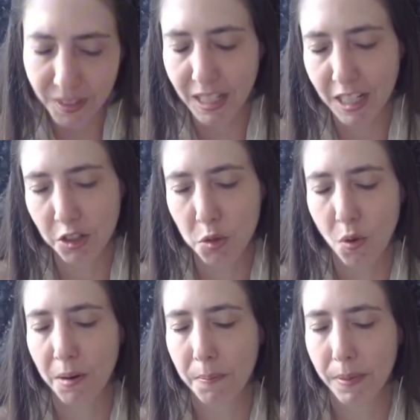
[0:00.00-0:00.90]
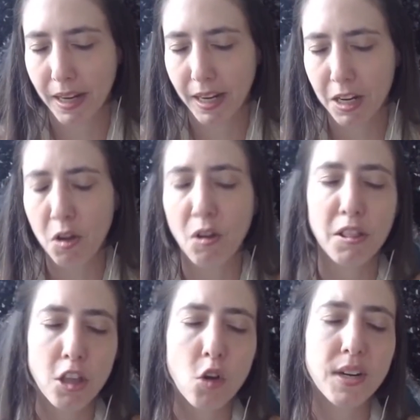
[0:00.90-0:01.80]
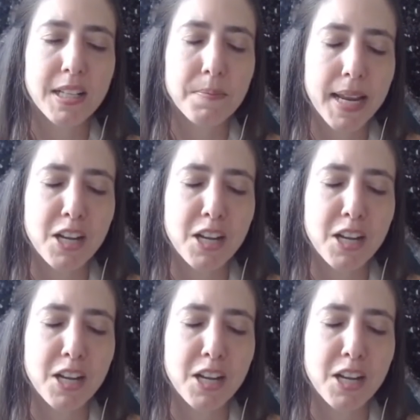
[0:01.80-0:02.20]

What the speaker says: into our being, although it may